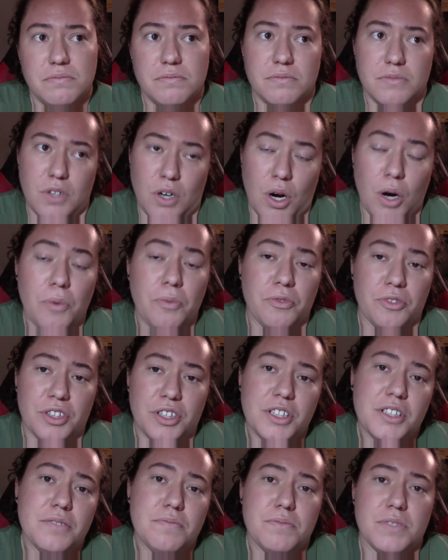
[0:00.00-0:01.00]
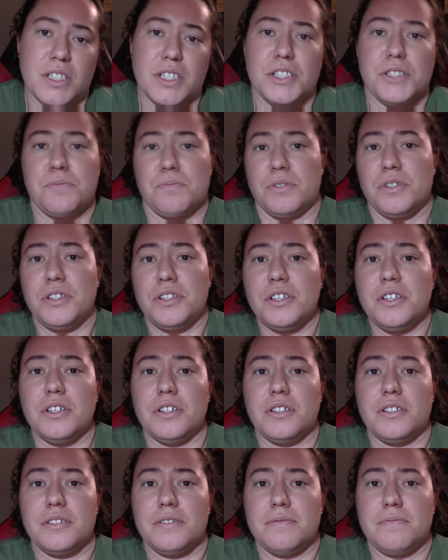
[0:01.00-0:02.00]
hopefully, it tastes pretty good.
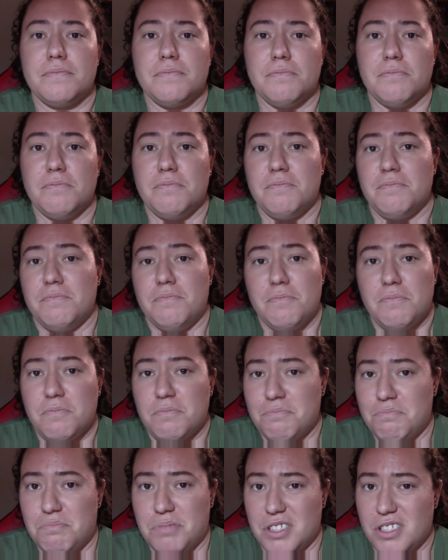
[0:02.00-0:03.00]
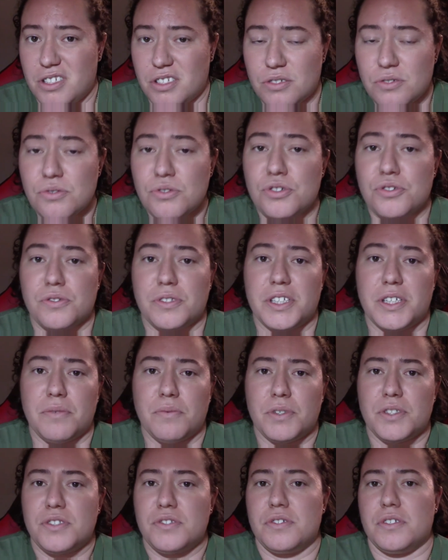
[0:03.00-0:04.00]
But usually,
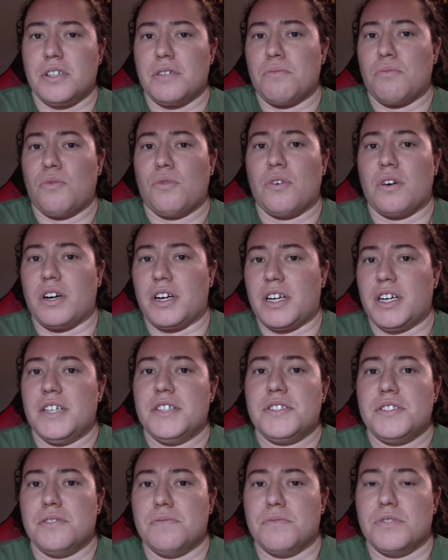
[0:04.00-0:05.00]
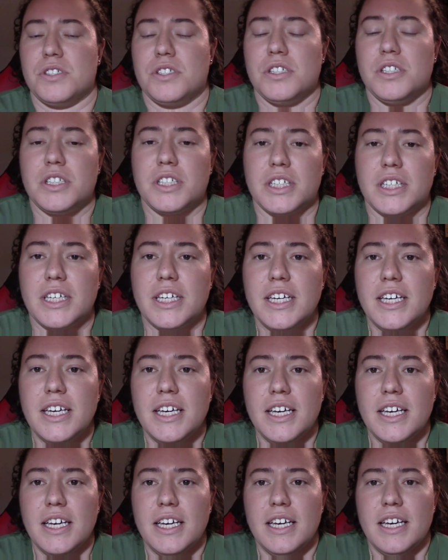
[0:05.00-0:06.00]
once you get more accustomed to cooking,
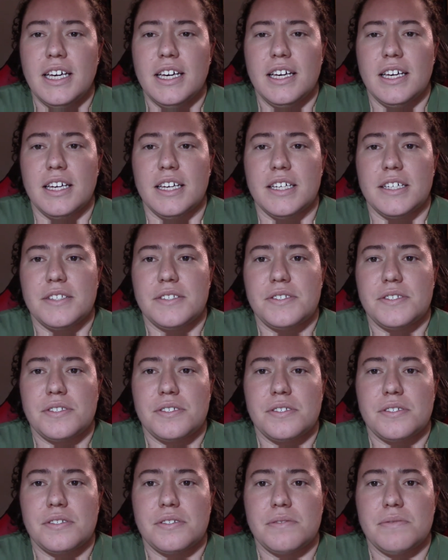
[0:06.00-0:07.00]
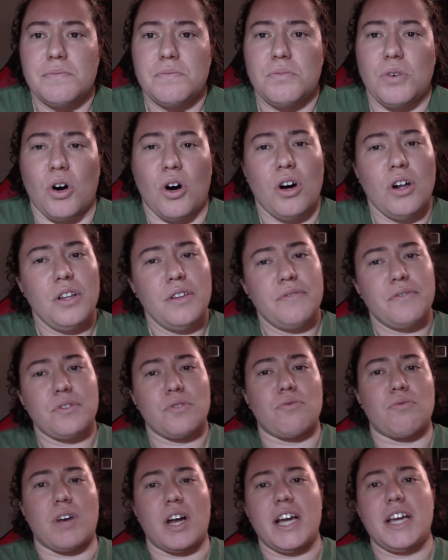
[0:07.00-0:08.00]
it's all a
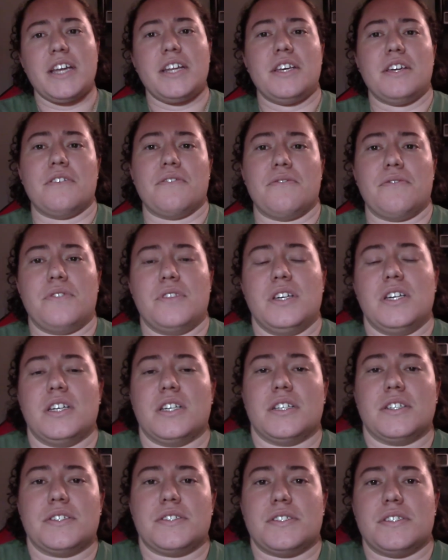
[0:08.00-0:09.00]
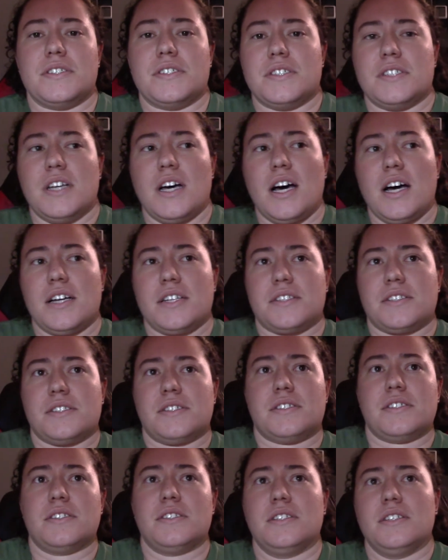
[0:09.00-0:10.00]
variety of things. It's not